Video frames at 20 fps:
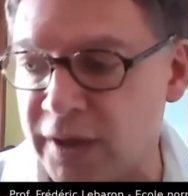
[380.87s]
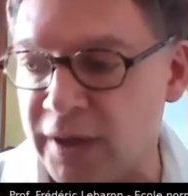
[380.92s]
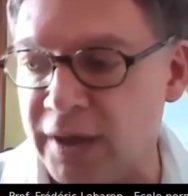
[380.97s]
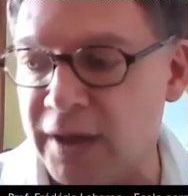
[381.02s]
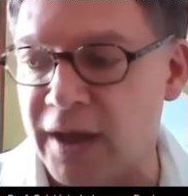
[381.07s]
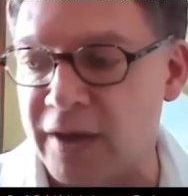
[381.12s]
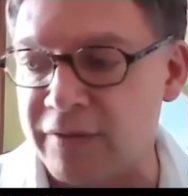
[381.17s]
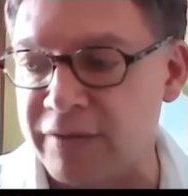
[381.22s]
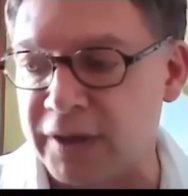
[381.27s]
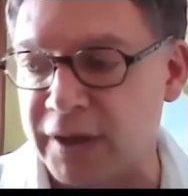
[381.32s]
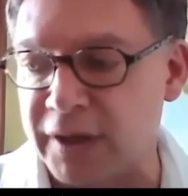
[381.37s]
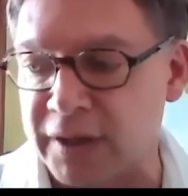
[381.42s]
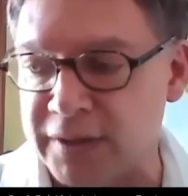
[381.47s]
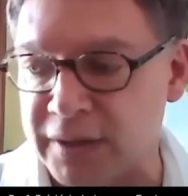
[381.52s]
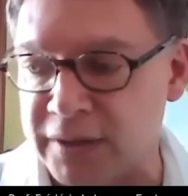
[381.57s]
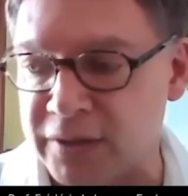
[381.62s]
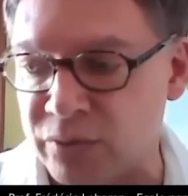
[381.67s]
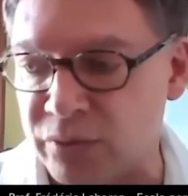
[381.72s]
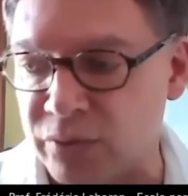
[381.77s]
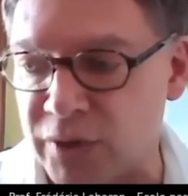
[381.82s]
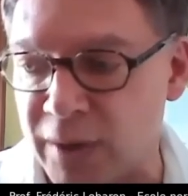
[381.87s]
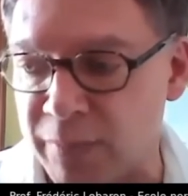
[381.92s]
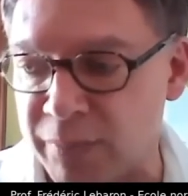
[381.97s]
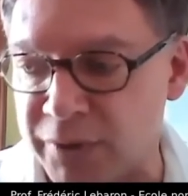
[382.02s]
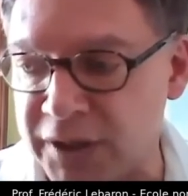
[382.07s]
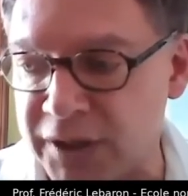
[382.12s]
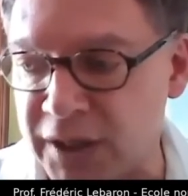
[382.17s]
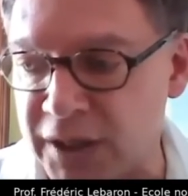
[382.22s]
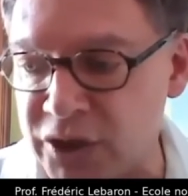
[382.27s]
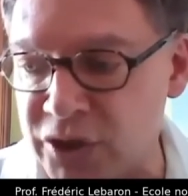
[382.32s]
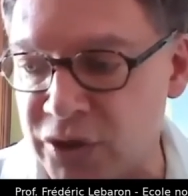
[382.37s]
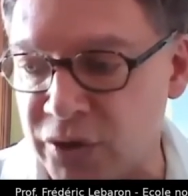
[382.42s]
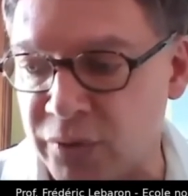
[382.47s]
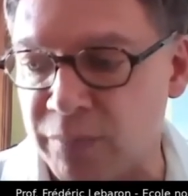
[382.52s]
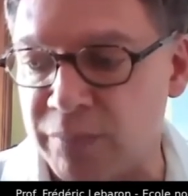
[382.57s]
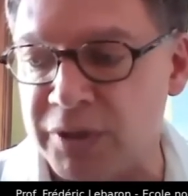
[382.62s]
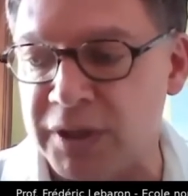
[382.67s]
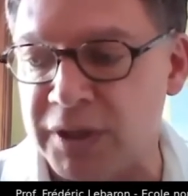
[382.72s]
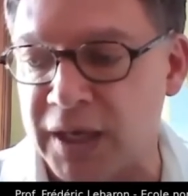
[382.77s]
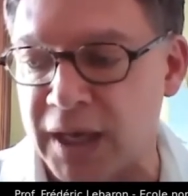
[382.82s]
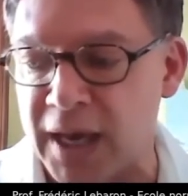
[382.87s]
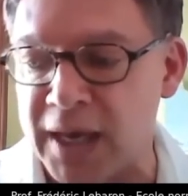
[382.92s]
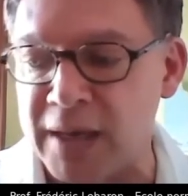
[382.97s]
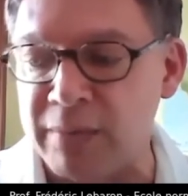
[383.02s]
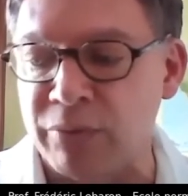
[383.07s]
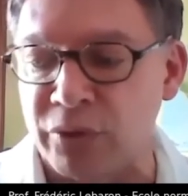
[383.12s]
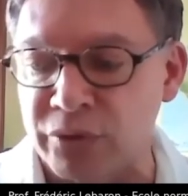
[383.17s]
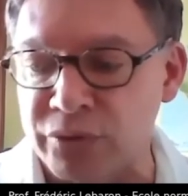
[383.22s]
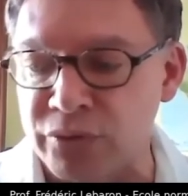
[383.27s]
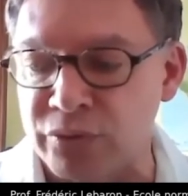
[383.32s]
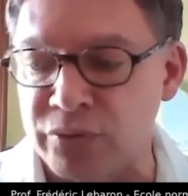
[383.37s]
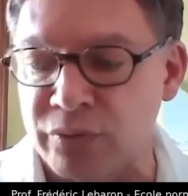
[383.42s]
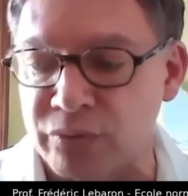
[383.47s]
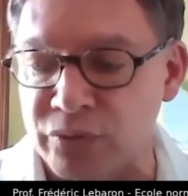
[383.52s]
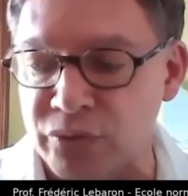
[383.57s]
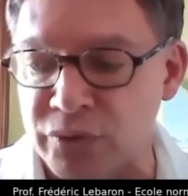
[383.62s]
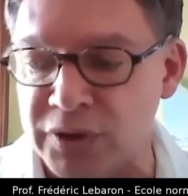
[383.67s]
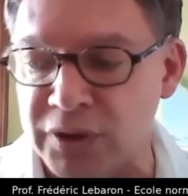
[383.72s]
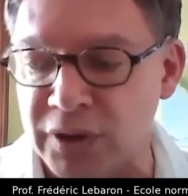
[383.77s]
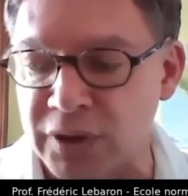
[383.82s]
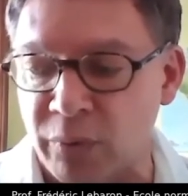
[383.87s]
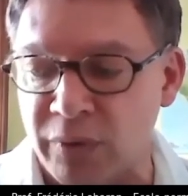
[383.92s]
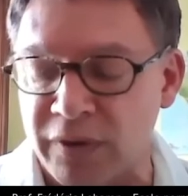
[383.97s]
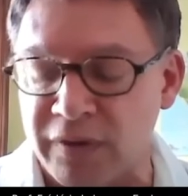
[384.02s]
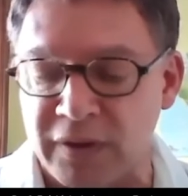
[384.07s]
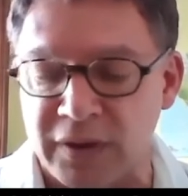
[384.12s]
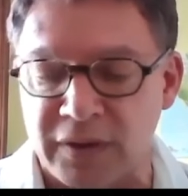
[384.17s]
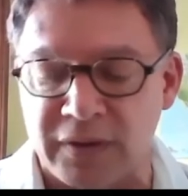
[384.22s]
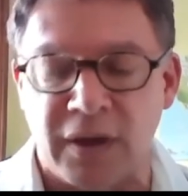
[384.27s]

having access to an application, being able to deal with it,